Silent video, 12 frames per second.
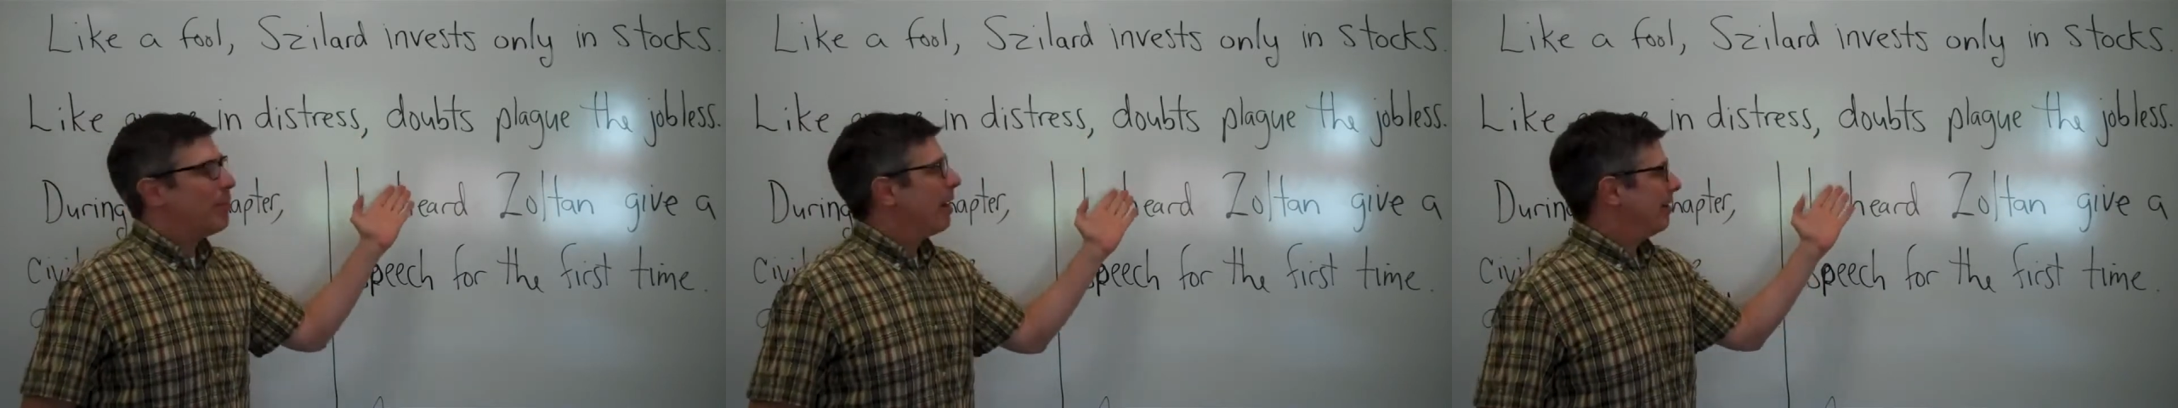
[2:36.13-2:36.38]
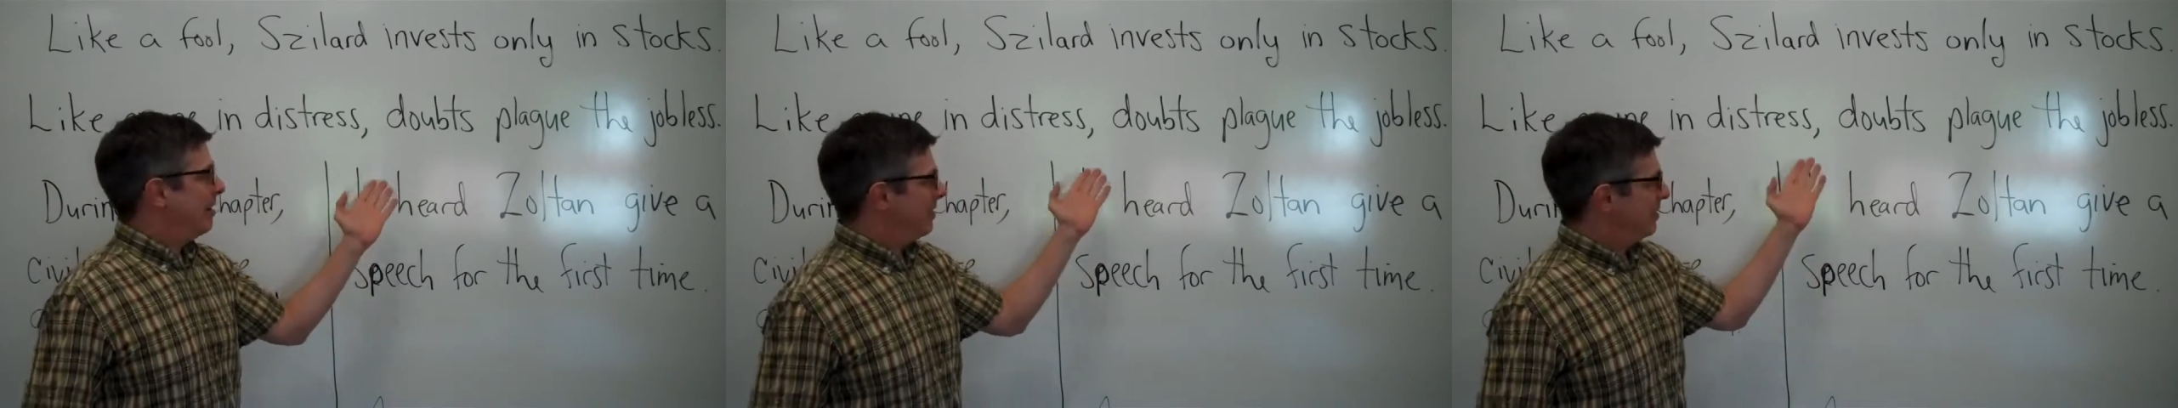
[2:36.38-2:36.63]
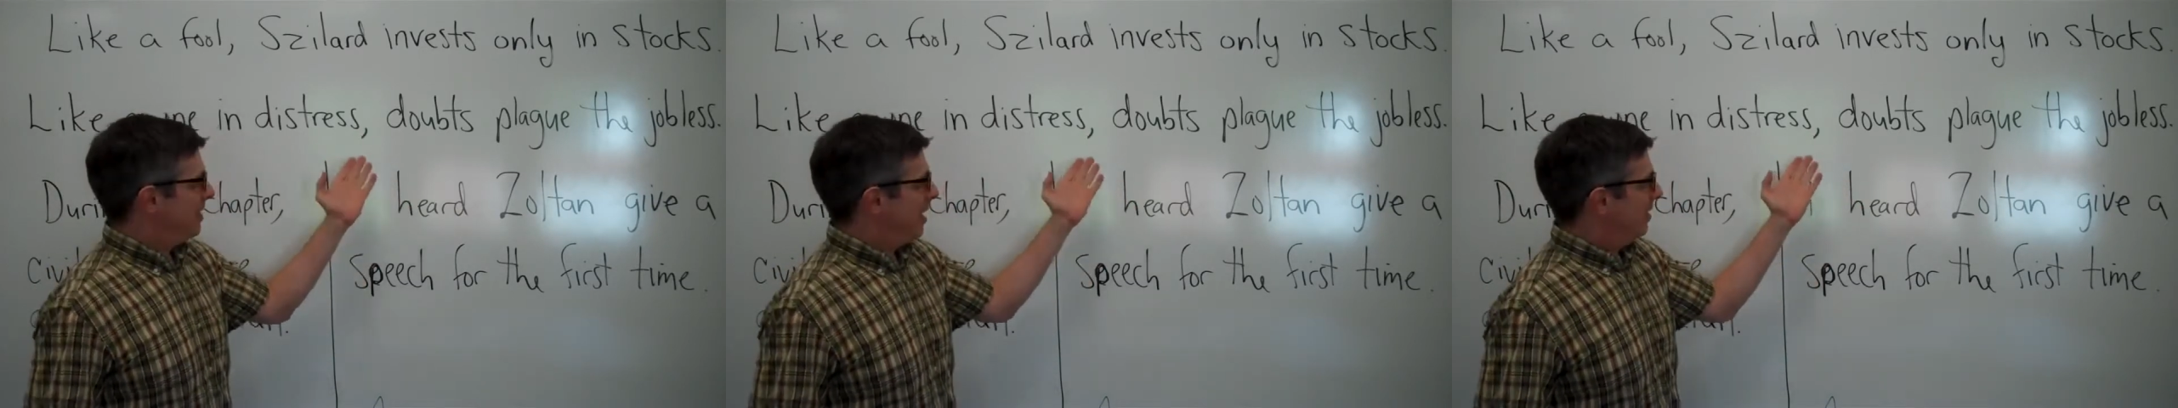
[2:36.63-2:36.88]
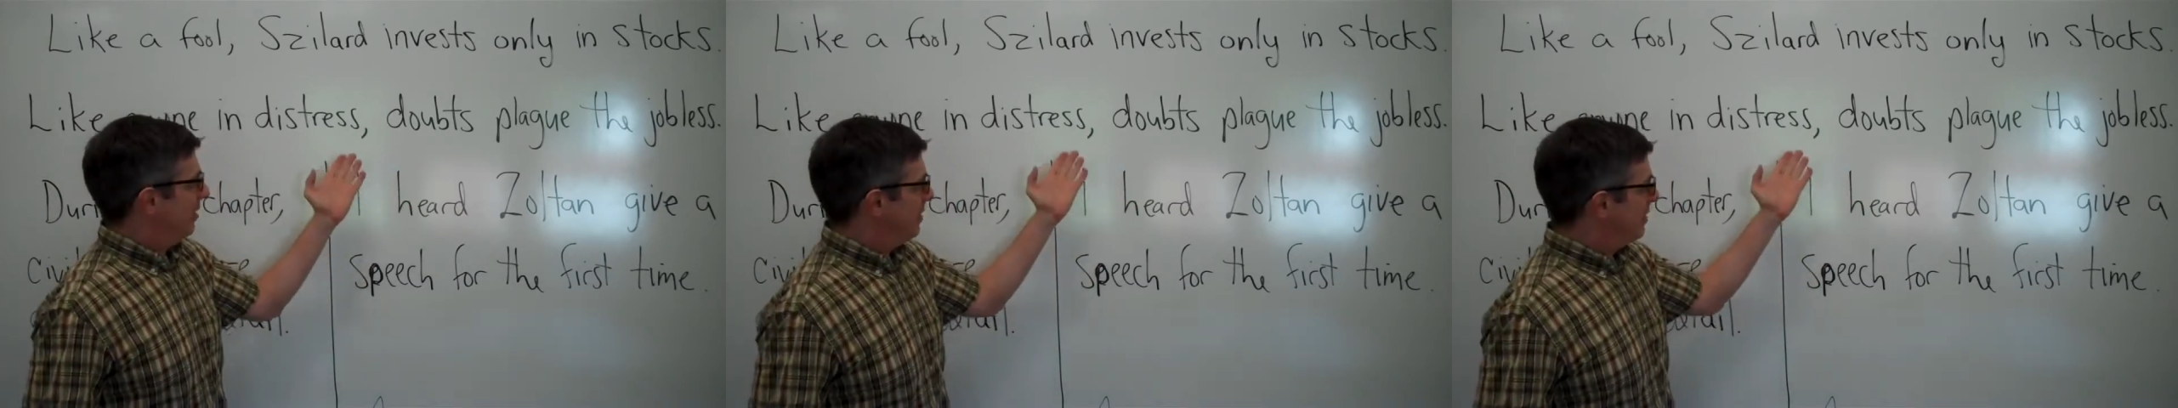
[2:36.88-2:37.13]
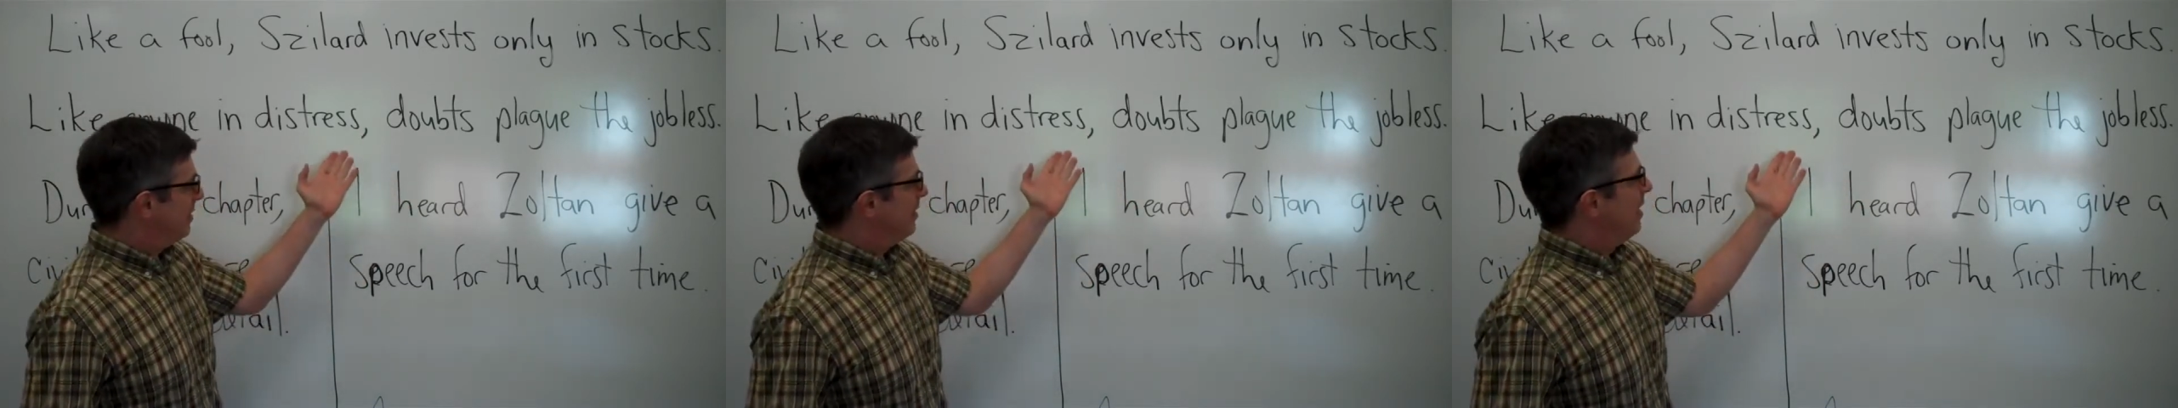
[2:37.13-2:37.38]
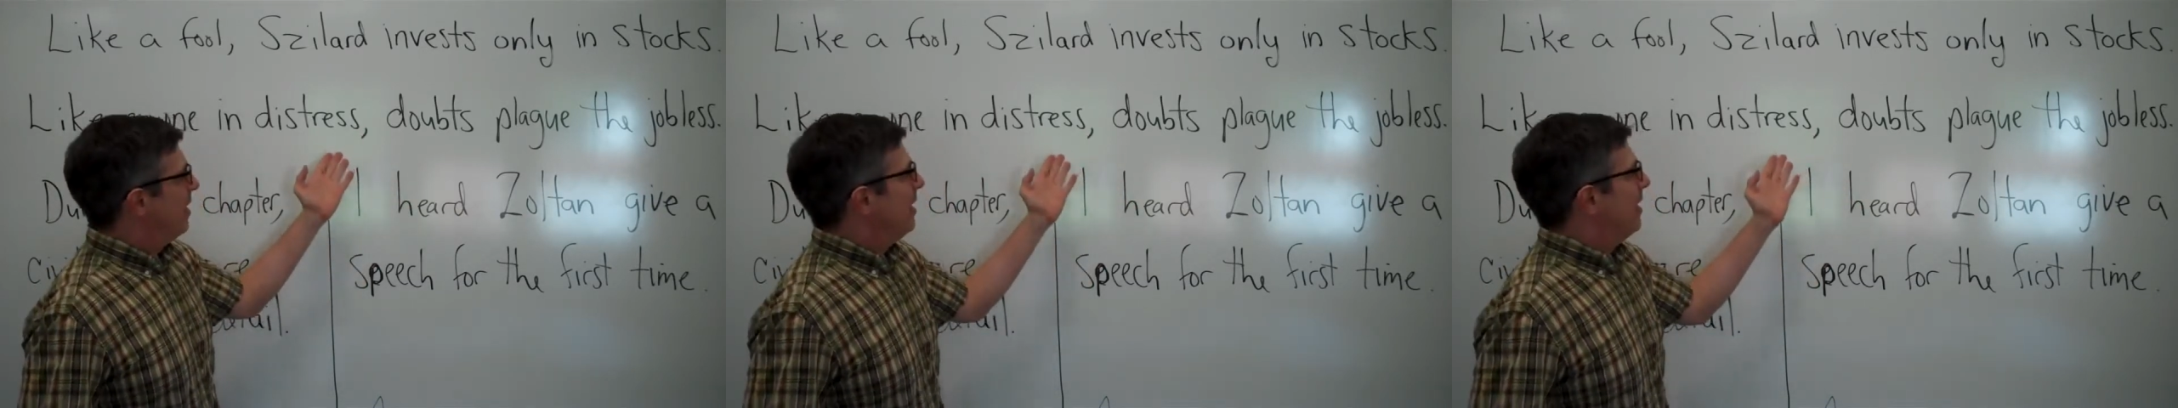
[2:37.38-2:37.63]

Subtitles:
by this sentence